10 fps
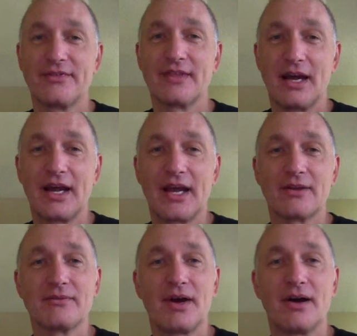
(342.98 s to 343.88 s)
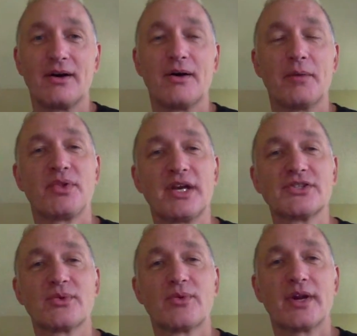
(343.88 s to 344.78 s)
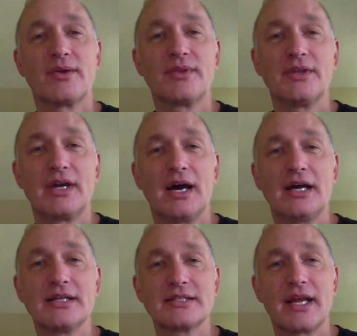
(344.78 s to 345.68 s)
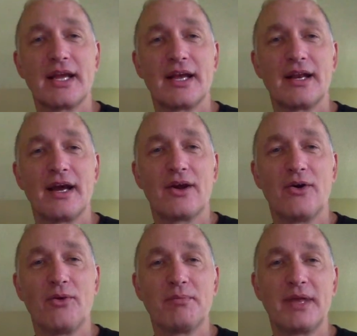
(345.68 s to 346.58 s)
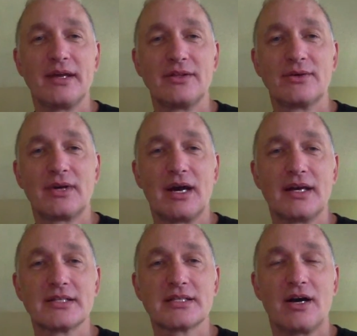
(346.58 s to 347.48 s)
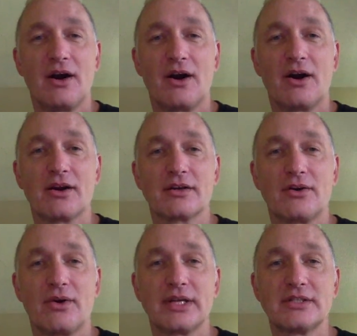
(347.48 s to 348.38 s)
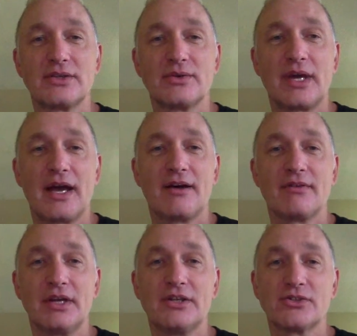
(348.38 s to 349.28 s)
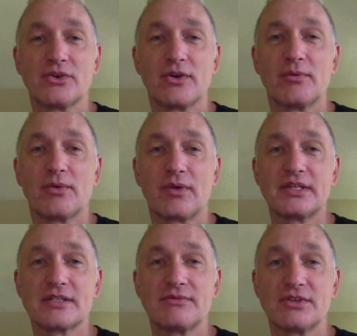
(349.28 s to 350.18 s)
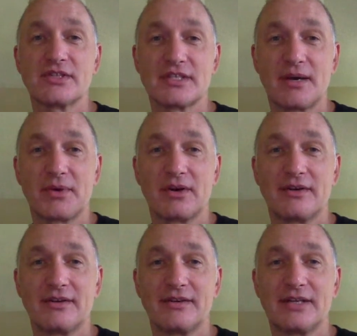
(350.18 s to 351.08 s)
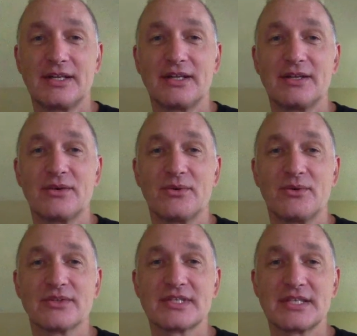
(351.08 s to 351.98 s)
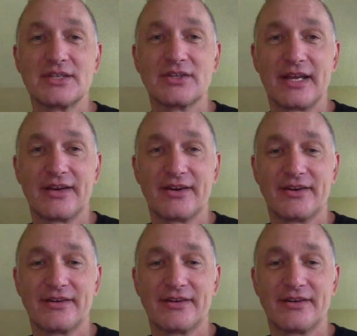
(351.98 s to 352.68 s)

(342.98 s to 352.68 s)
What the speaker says: I had a pleasure working with you guys, and I hope that you guys are going to have an enjoyable rest of your summer. We'll see you later.